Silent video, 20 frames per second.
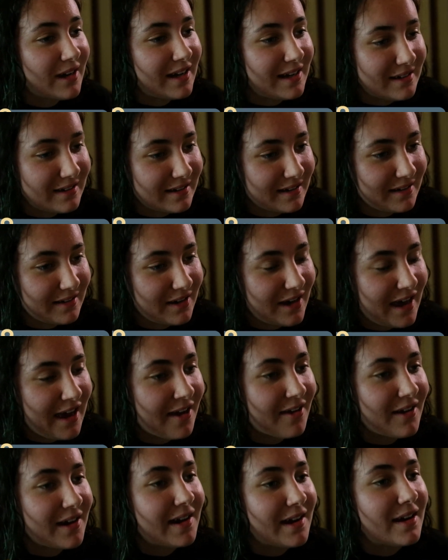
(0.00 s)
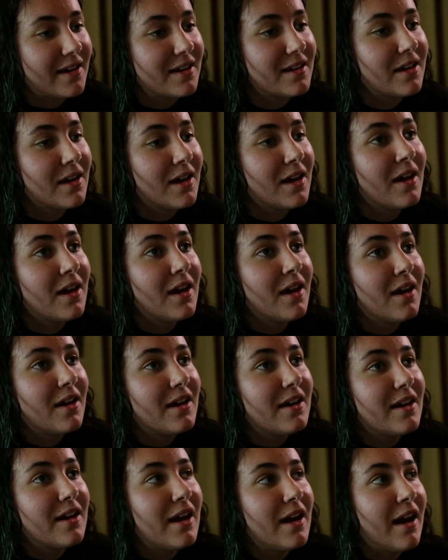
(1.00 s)
green area,
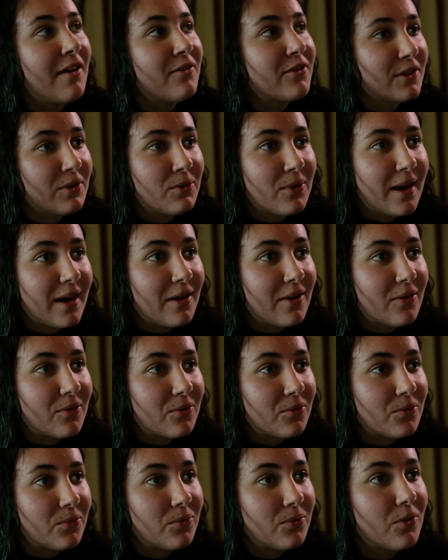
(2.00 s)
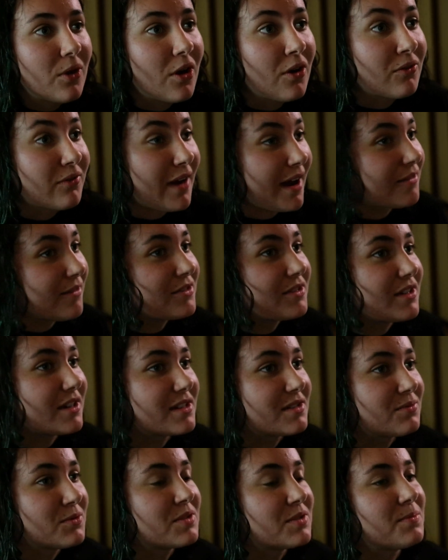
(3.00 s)
everywhere around
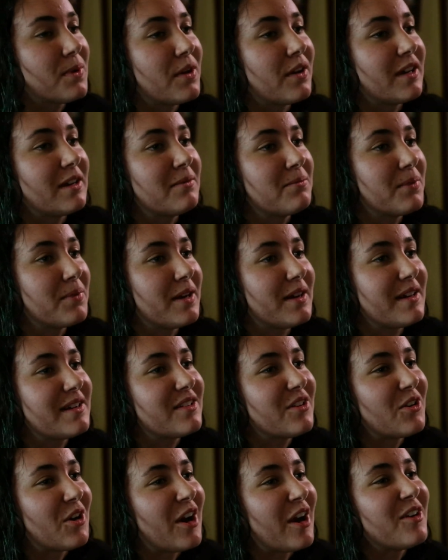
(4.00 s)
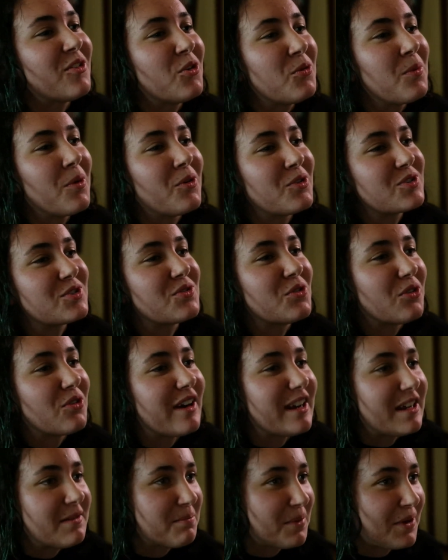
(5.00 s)
us was burning, but it had almost
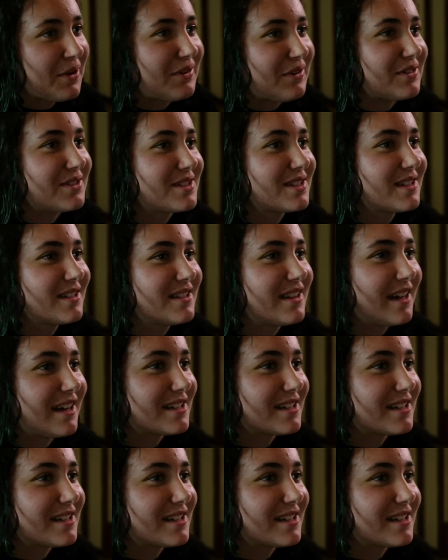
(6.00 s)
already burnt.